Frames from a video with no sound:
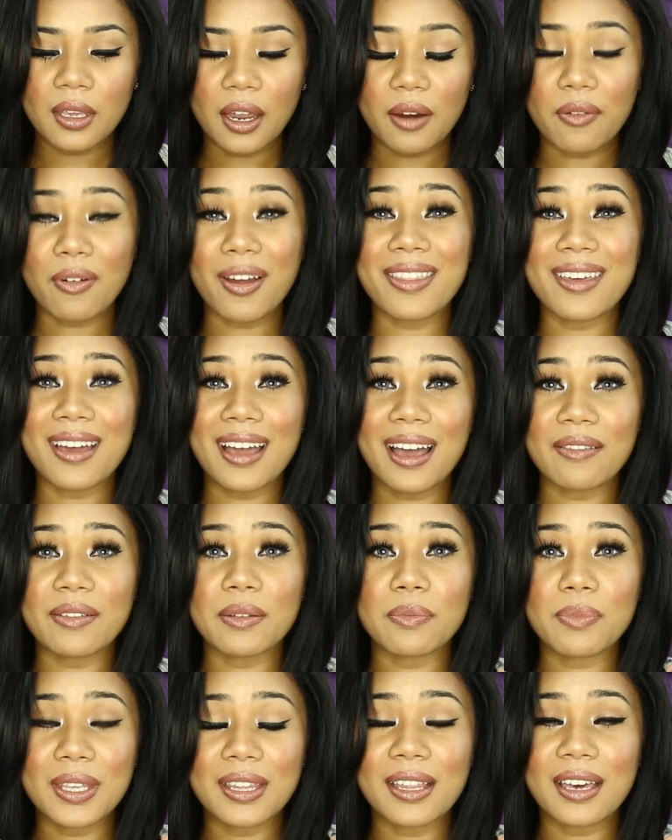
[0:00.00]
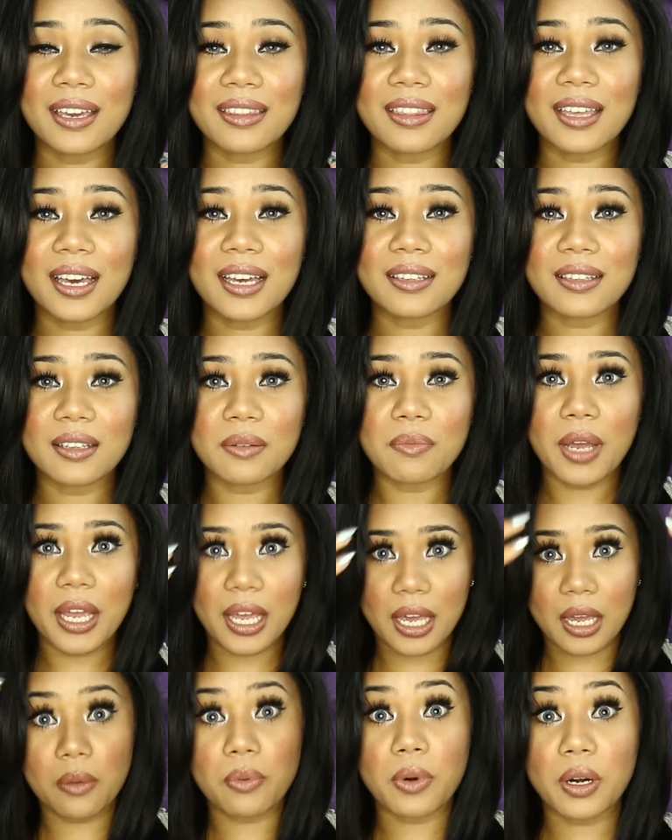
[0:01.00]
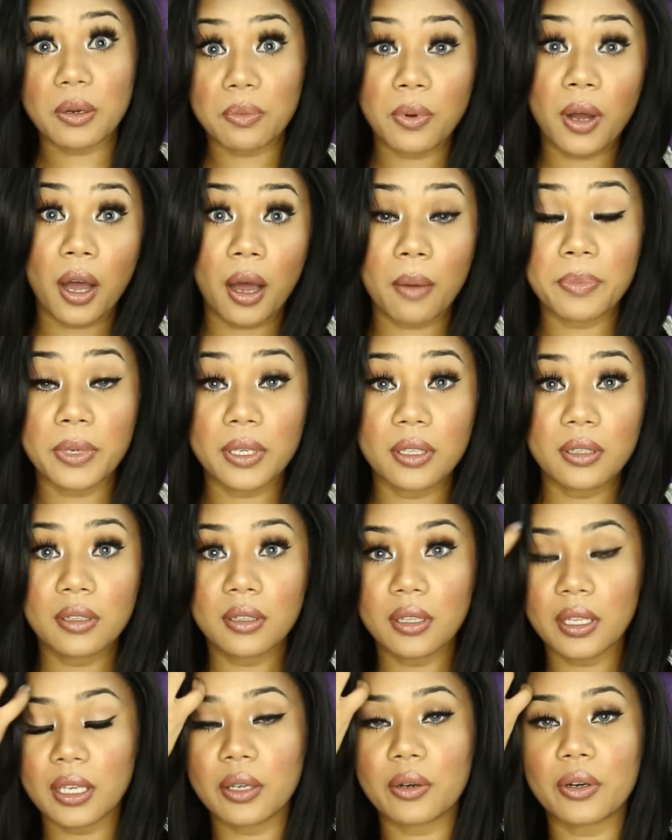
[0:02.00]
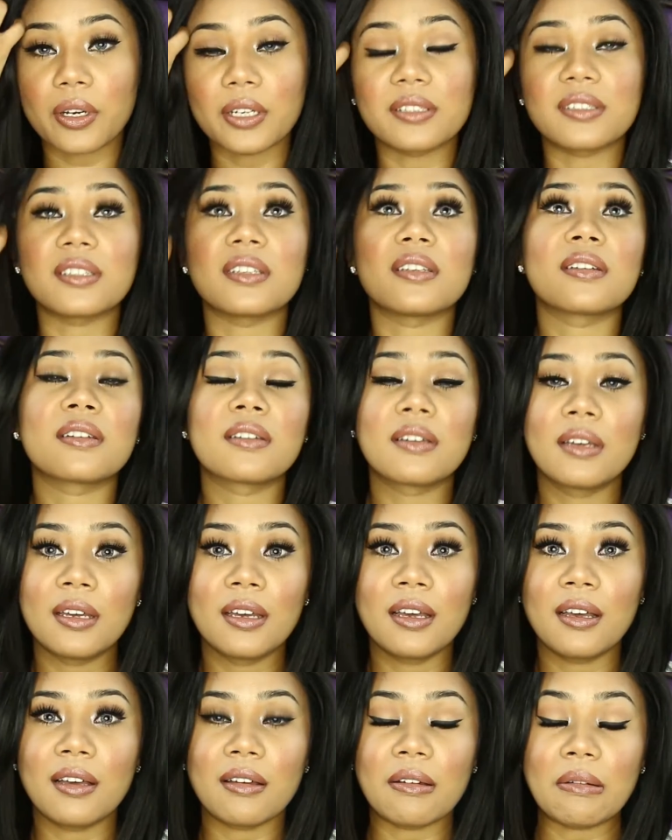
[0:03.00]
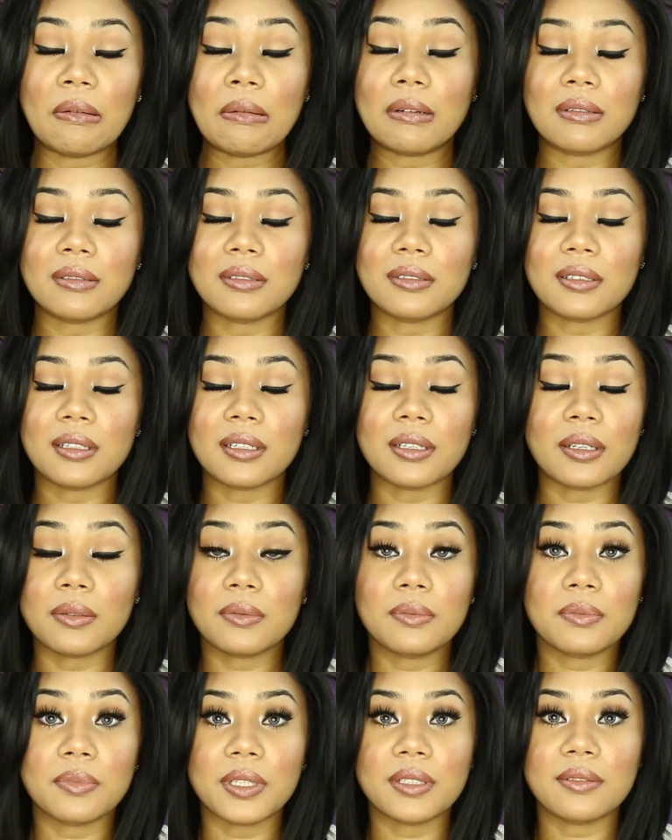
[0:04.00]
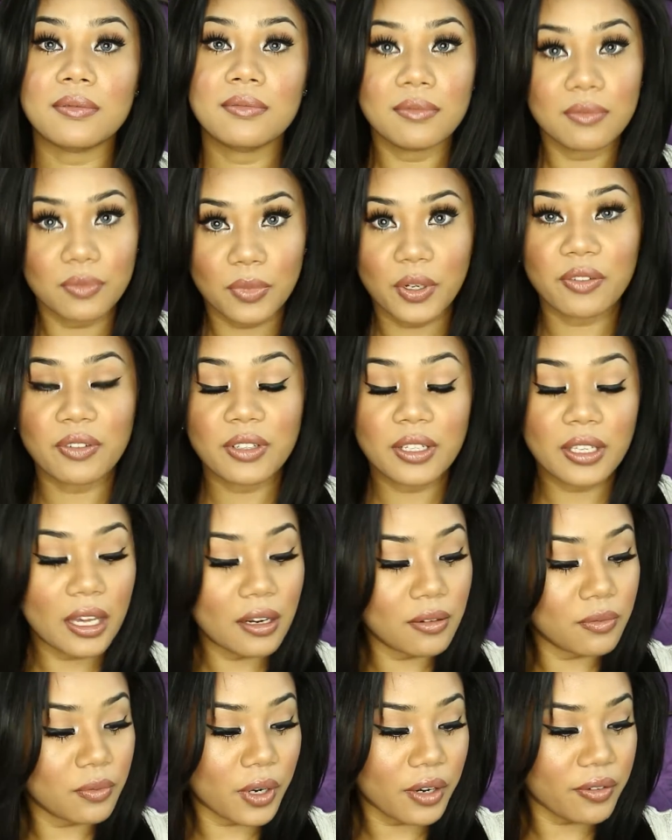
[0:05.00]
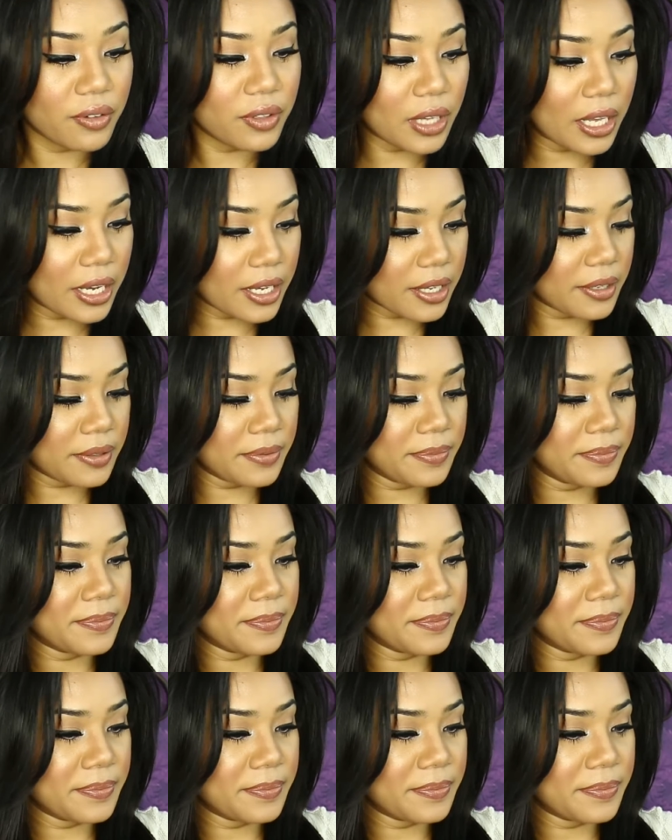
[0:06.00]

I'd rather have it be like that than my eyebrow popping like crazy. I don't know, but whatever you like.